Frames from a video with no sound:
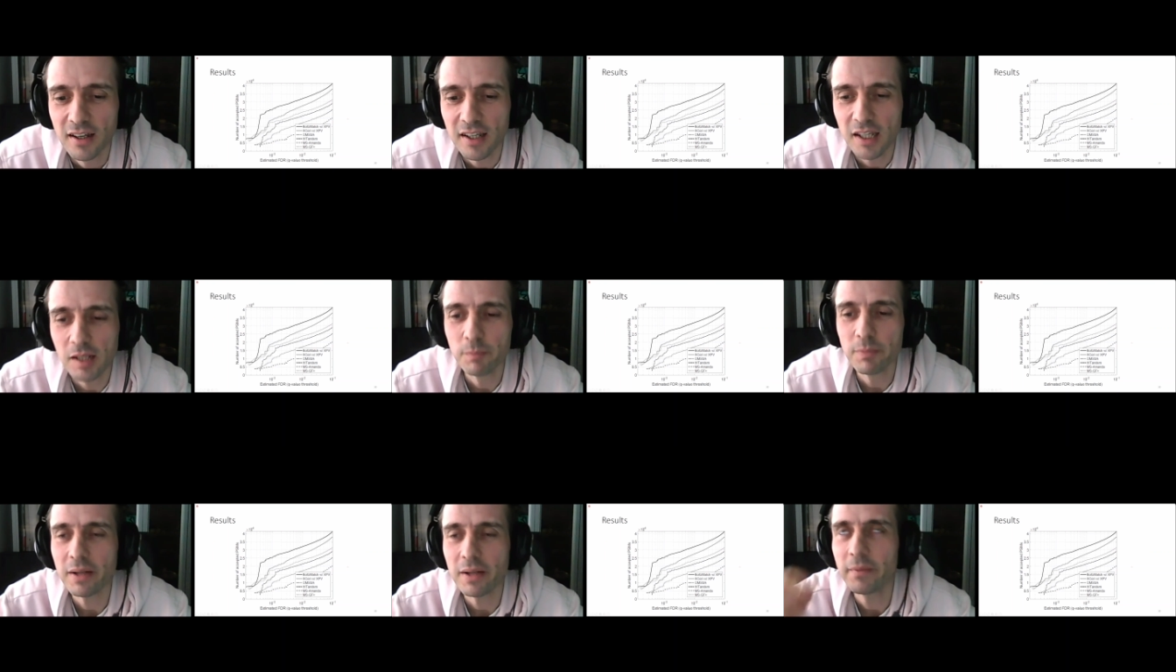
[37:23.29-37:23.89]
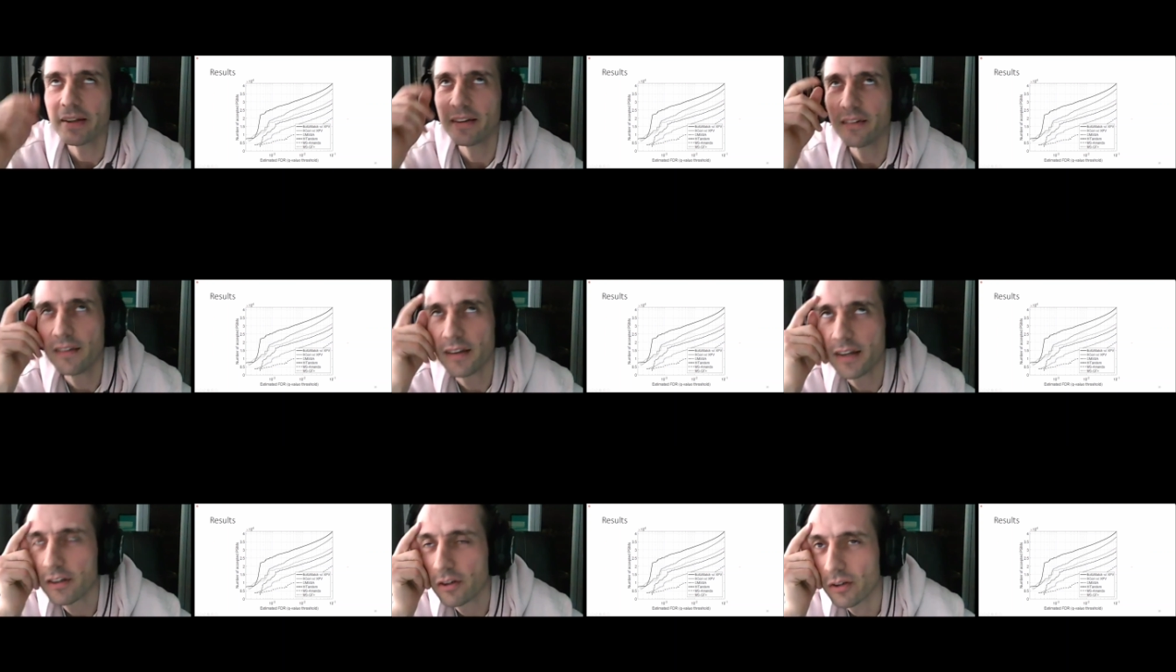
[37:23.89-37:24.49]

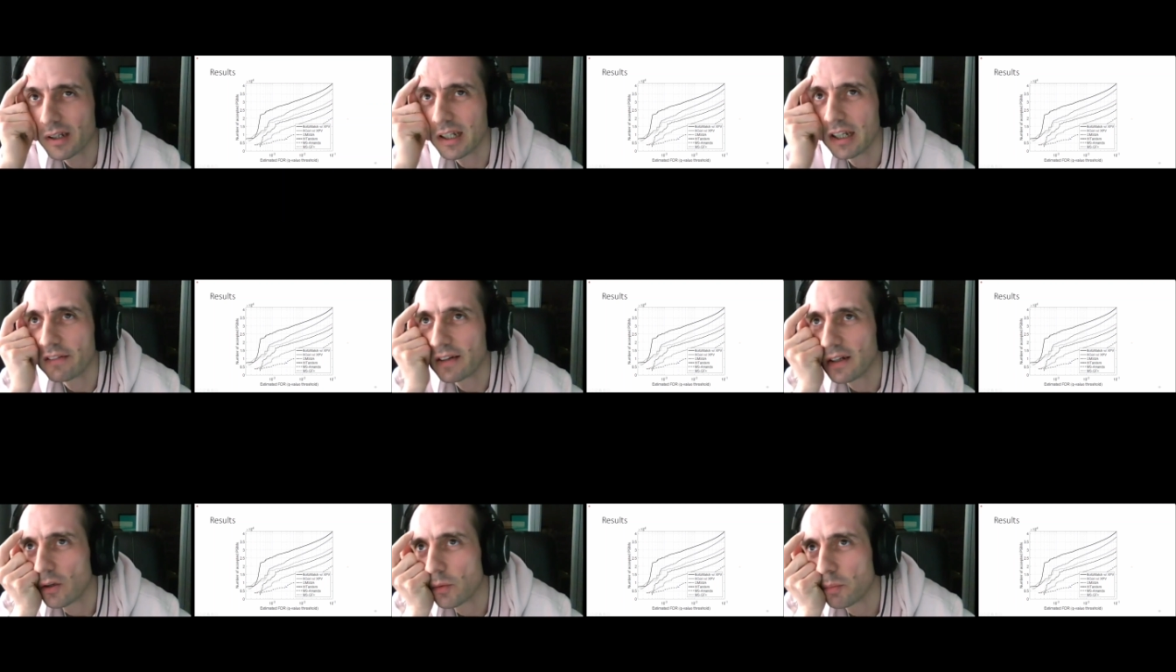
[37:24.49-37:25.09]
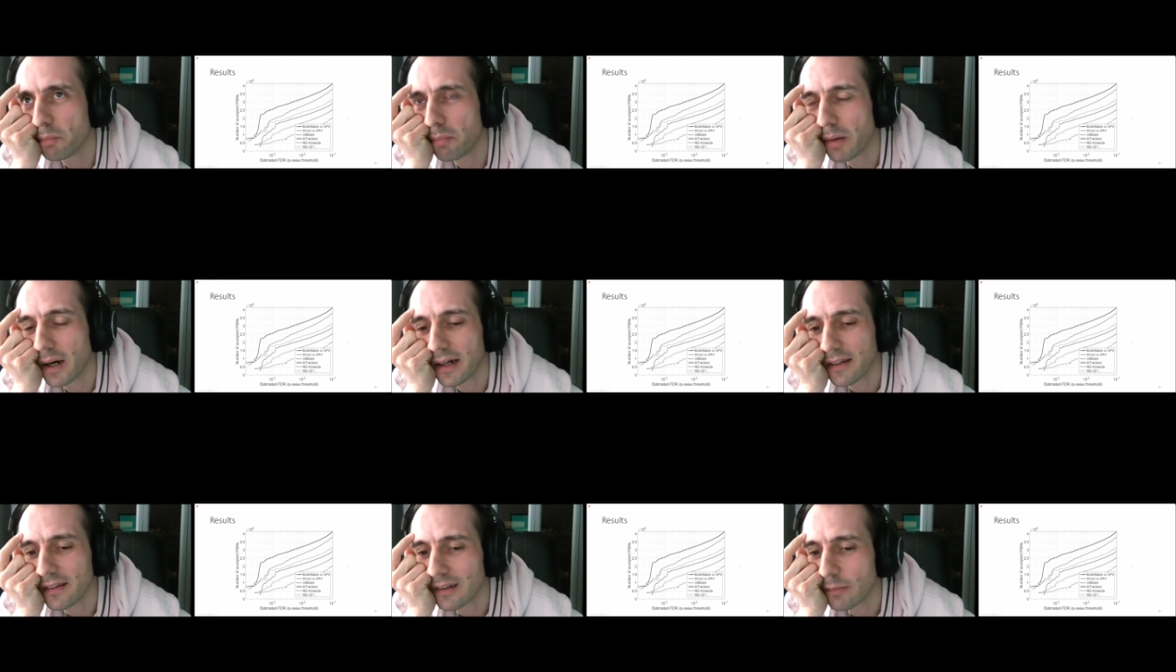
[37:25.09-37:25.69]
implemented or developed
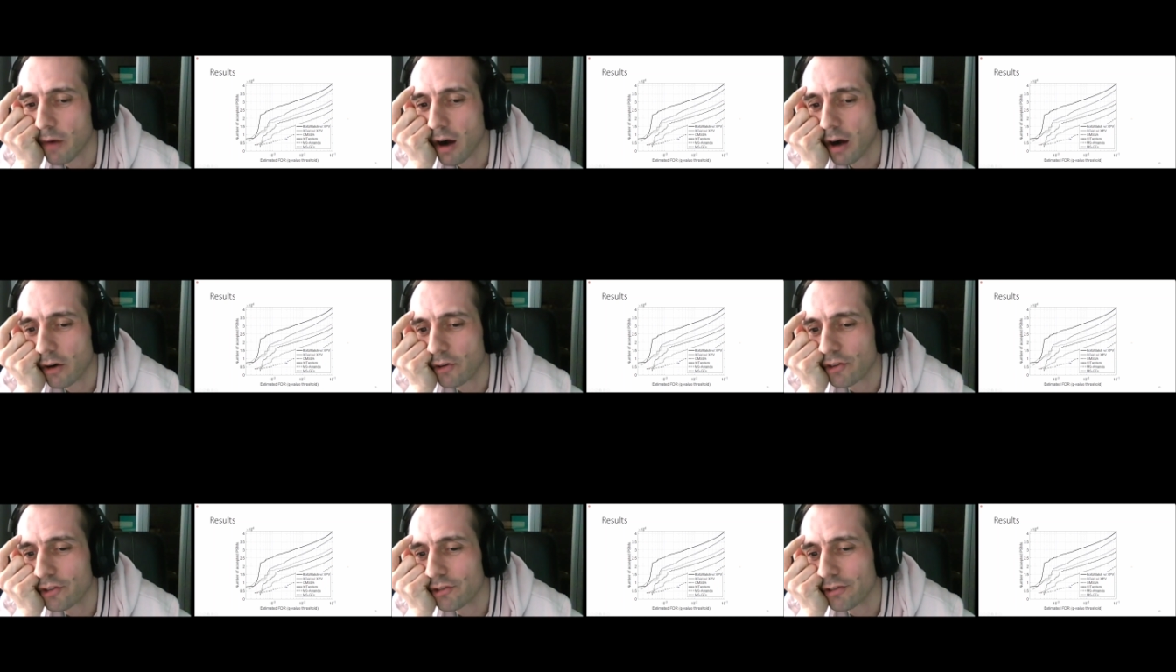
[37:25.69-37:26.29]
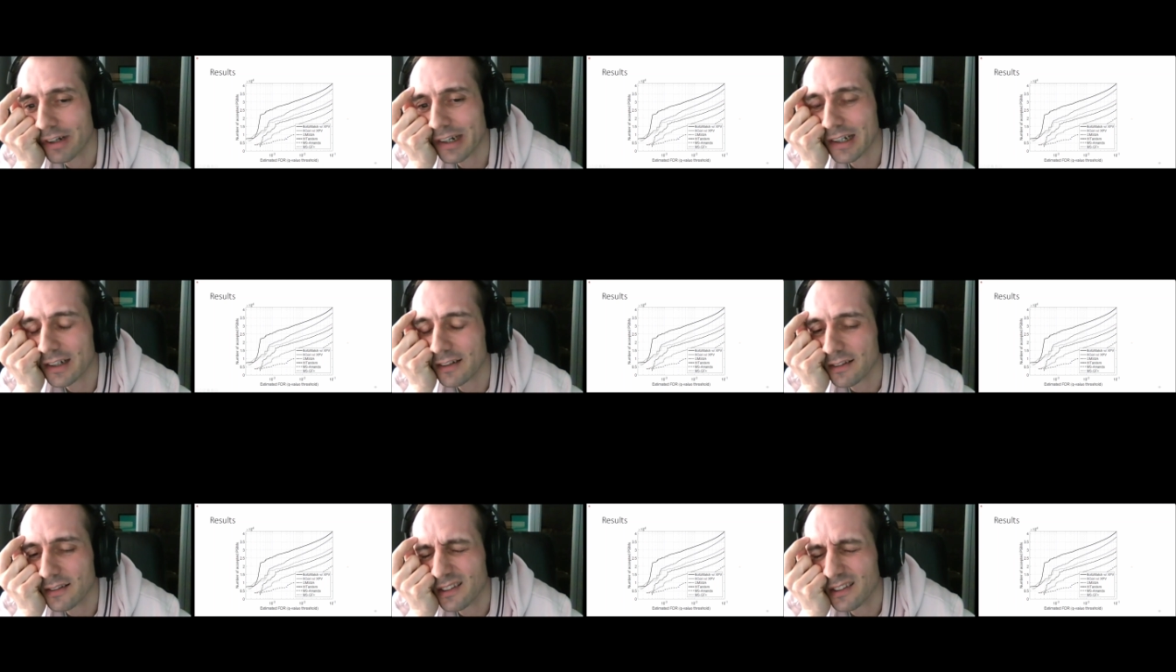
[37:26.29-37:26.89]
by some
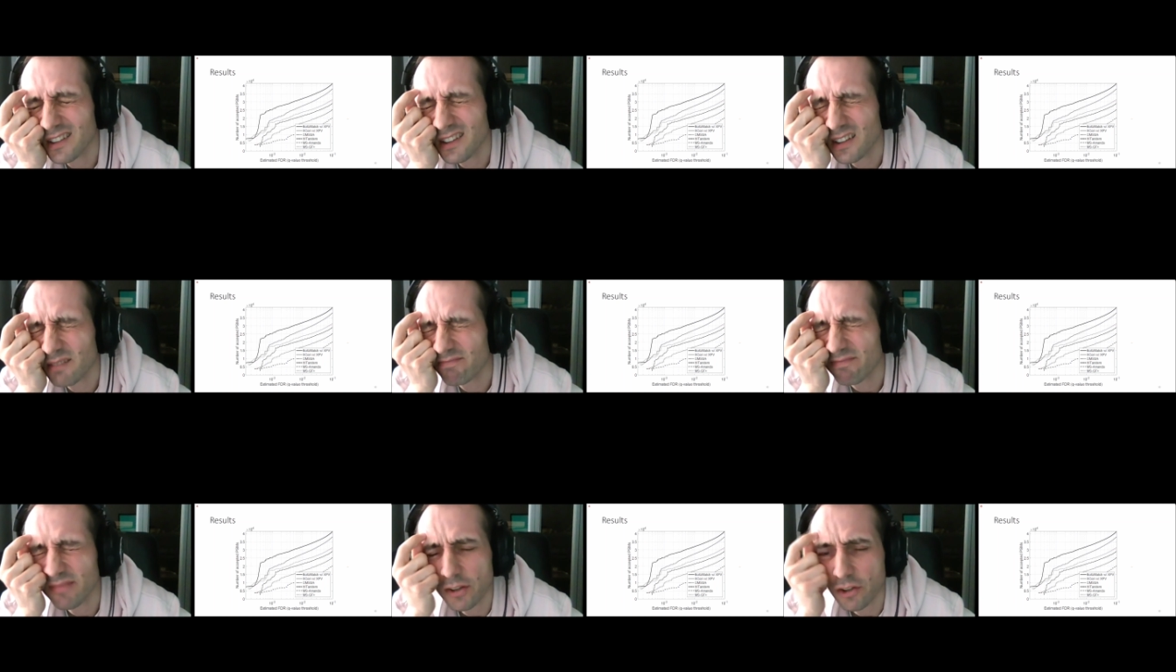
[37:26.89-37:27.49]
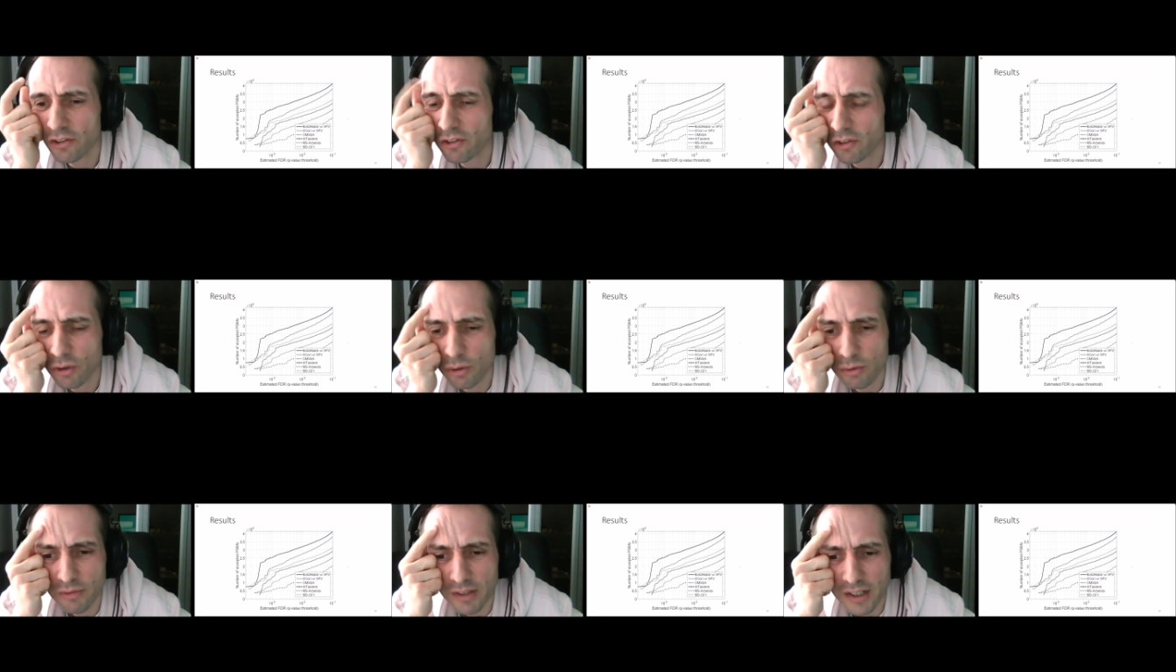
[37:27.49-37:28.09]
Austrians. Don't
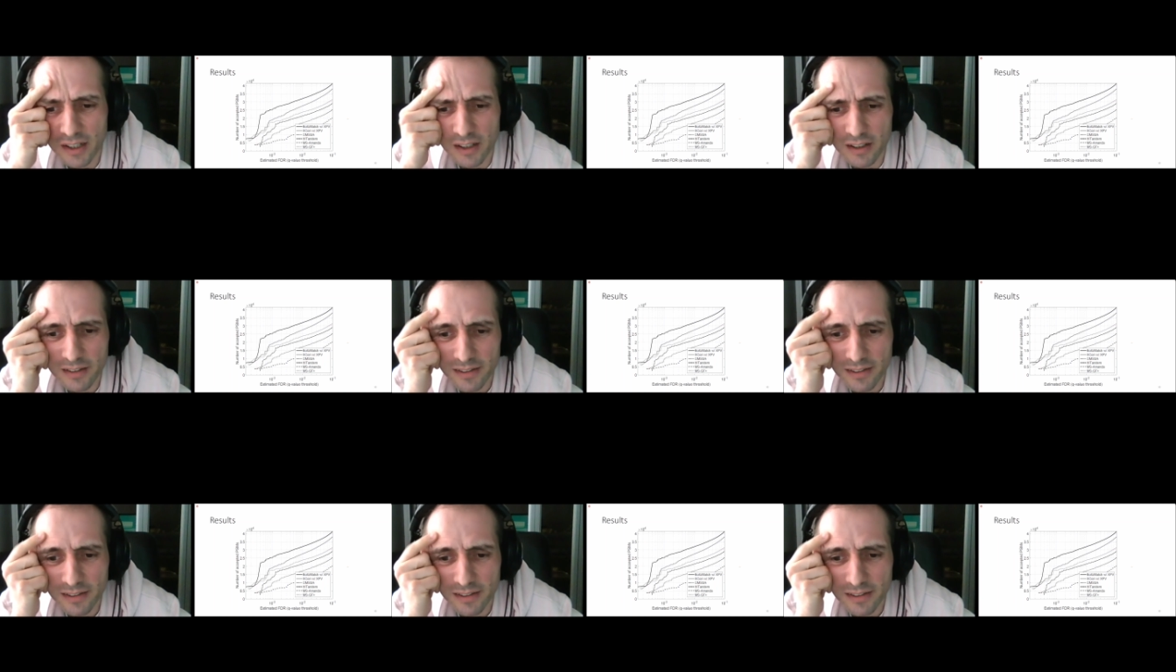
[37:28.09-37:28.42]
know where.